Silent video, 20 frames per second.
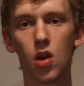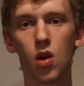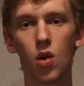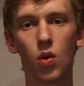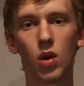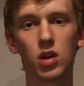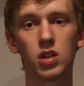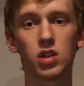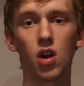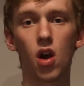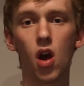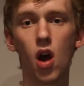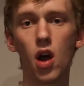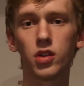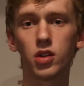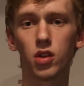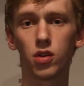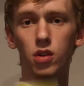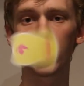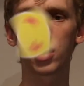which
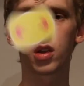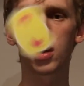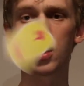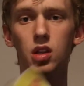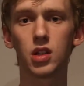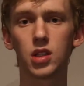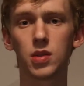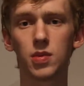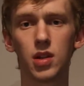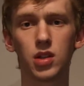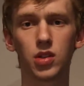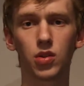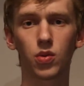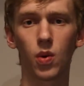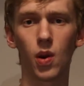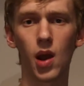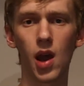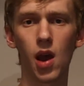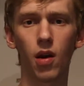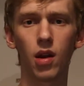also look good in spins.
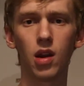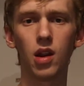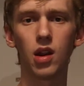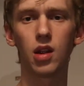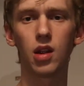Wow,